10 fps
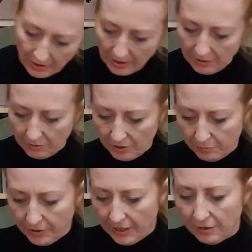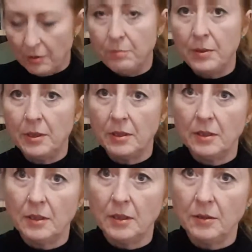And I'm going to bring it up
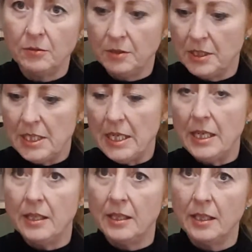and underneath.